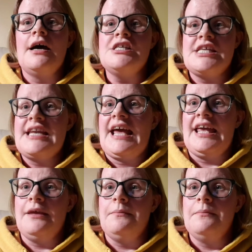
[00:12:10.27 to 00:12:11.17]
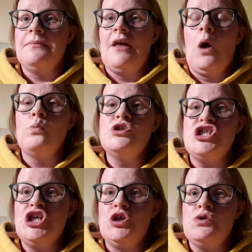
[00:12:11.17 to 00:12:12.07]
as a name
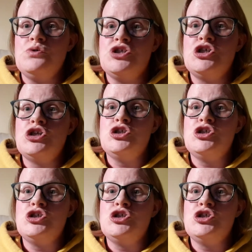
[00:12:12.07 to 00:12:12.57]
was used